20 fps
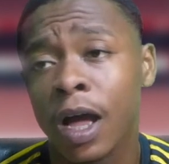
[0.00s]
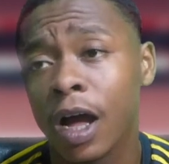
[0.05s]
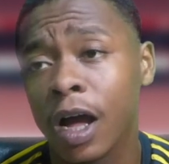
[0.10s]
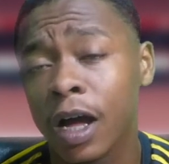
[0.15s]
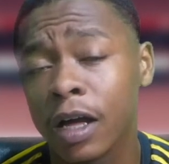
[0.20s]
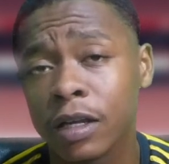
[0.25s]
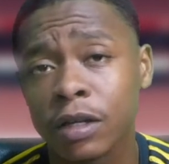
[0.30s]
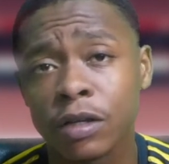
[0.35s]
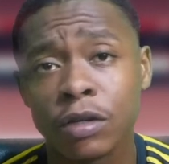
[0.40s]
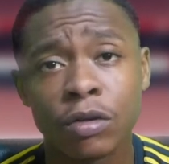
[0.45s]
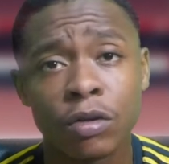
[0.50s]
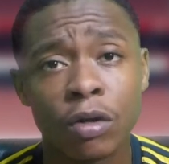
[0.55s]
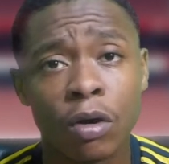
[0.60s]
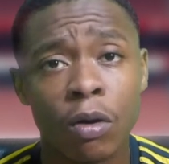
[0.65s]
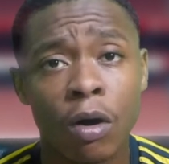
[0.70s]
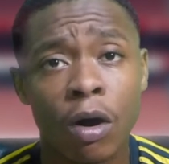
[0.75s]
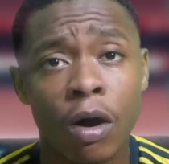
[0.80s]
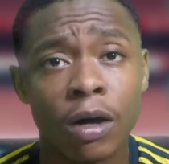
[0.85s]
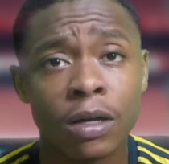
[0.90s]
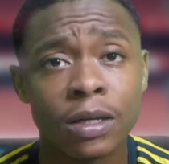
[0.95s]
And, you
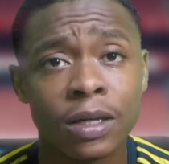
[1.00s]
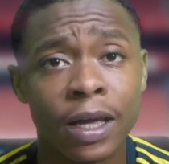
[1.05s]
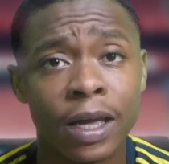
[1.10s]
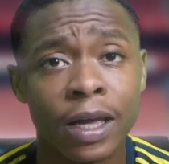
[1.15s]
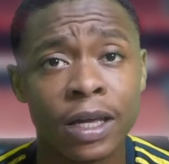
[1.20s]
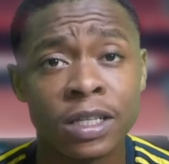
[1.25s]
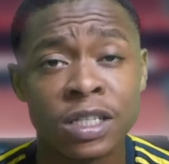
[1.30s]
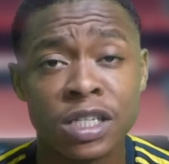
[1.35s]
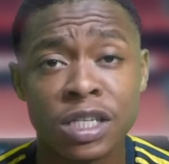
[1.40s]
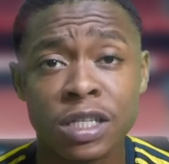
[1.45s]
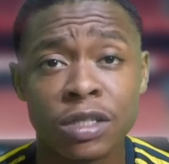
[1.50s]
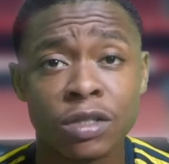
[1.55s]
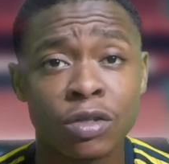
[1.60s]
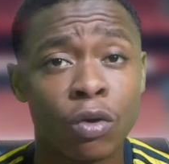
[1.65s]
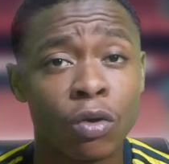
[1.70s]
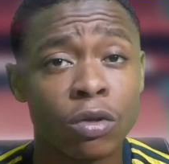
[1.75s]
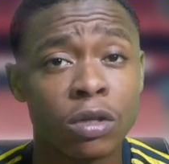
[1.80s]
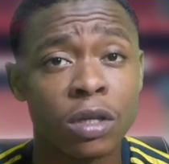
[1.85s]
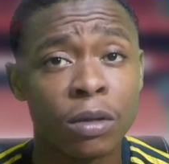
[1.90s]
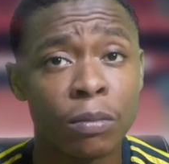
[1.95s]
know, our under-18s
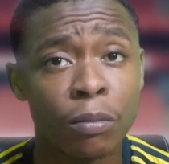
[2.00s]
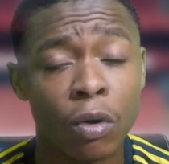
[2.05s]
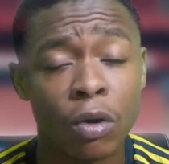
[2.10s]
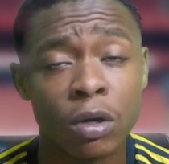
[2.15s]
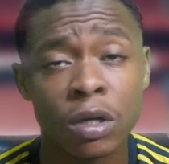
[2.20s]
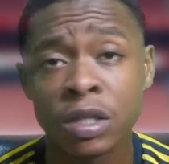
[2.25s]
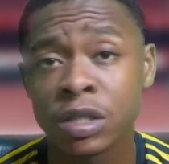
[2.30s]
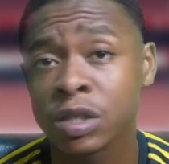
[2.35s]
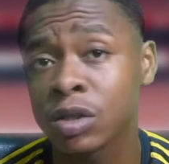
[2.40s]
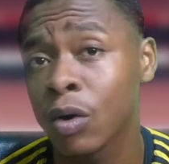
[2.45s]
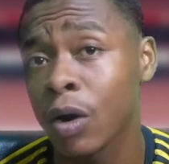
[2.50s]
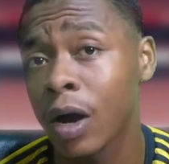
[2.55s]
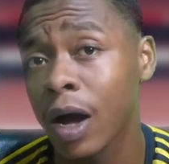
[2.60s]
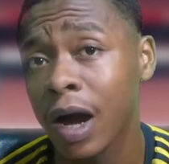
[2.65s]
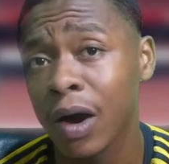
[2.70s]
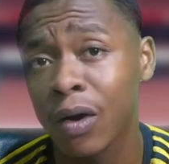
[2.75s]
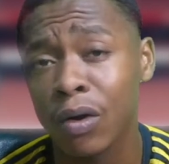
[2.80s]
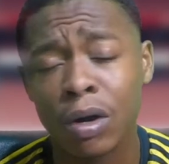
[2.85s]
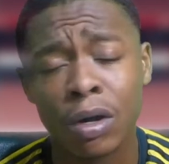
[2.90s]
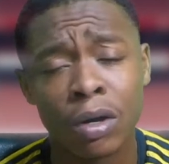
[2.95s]
got demolished, got
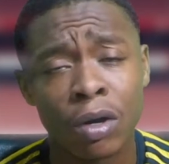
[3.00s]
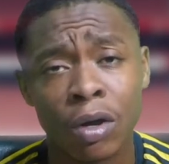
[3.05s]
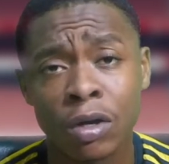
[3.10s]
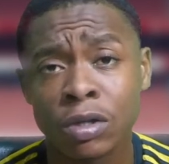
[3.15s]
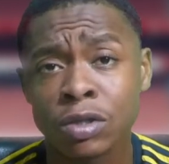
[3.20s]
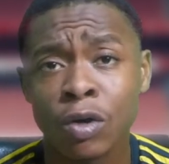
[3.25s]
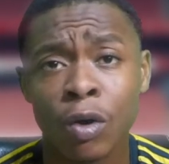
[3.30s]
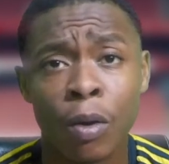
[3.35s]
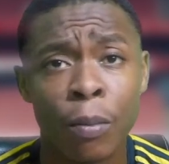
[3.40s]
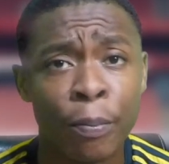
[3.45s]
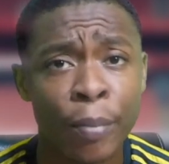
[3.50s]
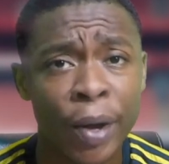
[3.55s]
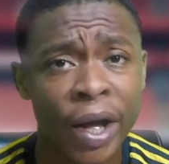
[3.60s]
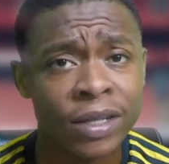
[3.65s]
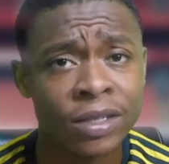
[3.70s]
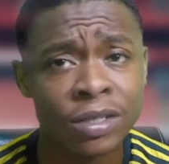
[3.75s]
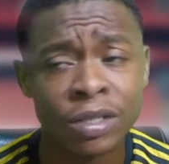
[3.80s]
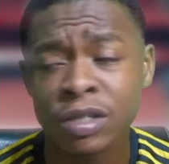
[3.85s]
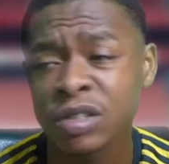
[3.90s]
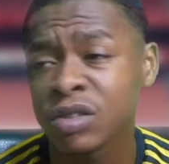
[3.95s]
outclassed, got
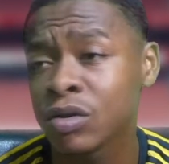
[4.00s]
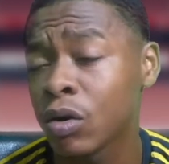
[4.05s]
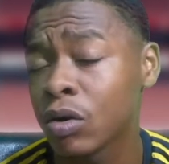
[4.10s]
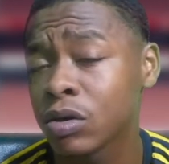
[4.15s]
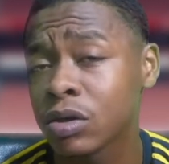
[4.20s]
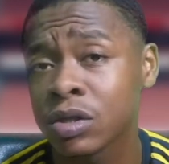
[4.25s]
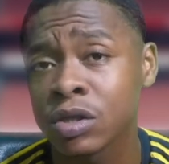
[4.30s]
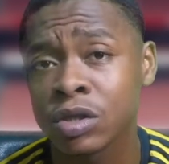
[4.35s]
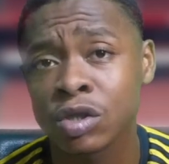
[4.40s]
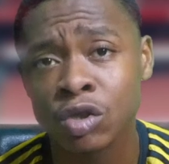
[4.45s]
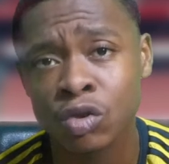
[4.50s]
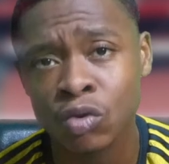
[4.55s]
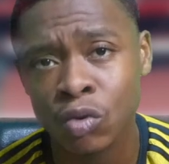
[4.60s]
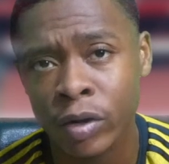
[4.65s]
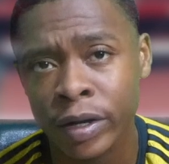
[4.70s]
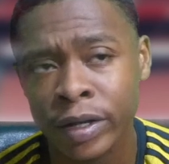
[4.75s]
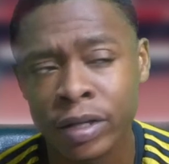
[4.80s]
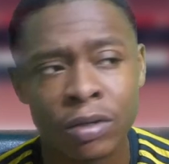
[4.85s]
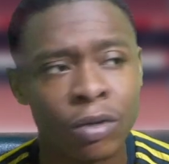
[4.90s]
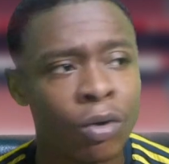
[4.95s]
battered, got
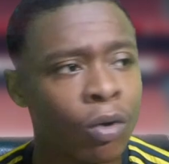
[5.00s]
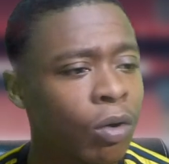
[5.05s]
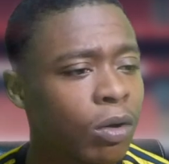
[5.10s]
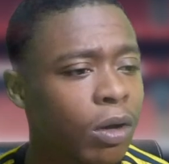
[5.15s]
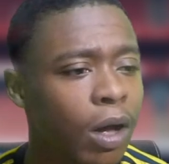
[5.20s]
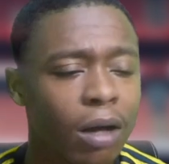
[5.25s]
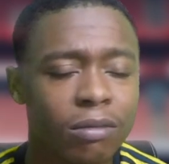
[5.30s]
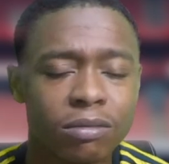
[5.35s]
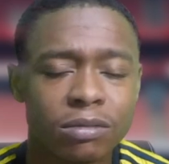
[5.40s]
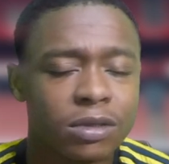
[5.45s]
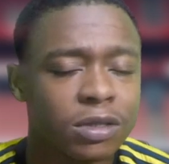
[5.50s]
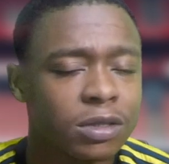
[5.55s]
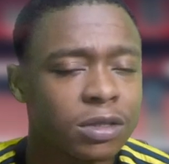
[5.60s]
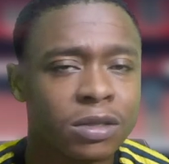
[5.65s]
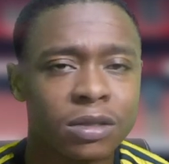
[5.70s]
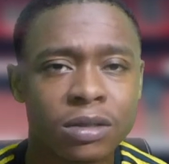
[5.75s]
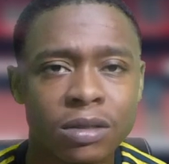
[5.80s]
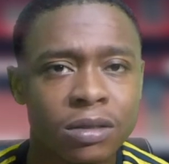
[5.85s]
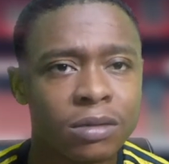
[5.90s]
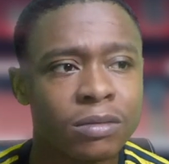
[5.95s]
destroyed, got
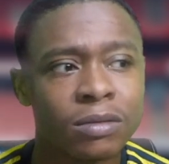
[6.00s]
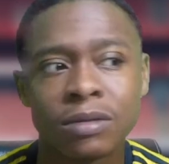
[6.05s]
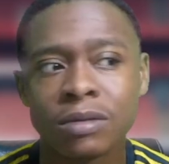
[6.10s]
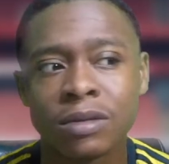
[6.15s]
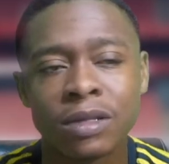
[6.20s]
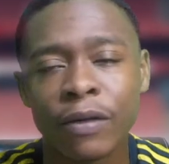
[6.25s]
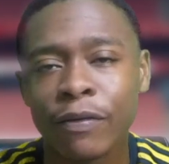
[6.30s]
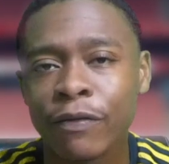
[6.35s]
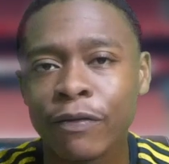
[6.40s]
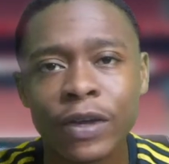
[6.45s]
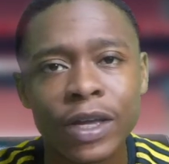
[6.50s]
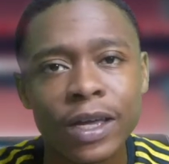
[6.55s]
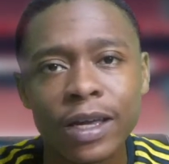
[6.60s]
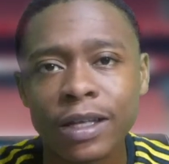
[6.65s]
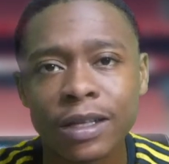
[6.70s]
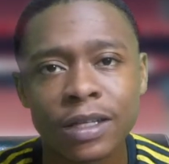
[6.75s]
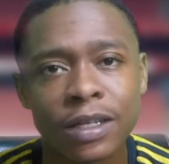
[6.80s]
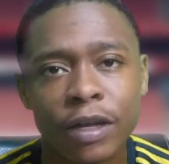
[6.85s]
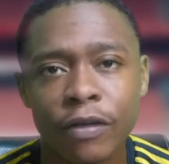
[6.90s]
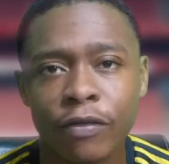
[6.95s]
just
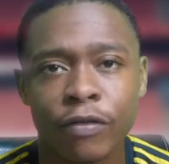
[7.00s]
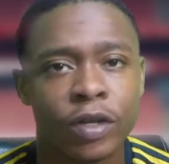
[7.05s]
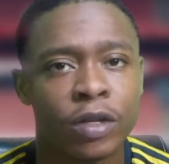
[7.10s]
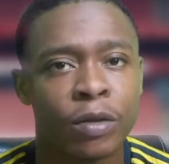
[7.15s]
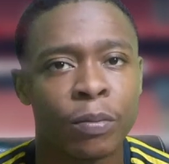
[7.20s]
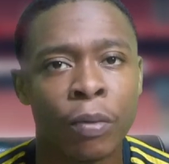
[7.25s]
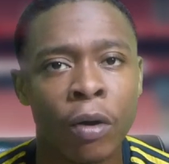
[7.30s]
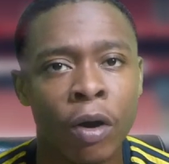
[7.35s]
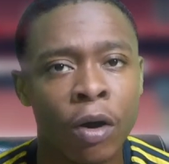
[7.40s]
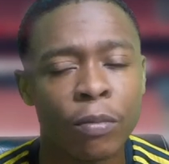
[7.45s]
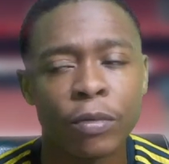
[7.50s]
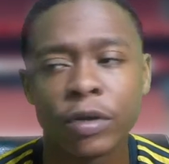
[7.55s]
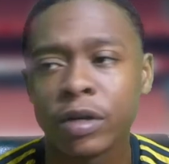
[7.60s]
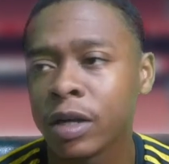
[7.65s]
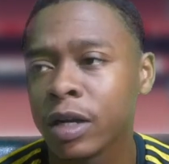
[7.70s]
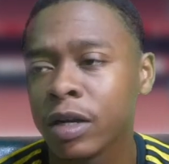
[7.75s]
defeated in every department.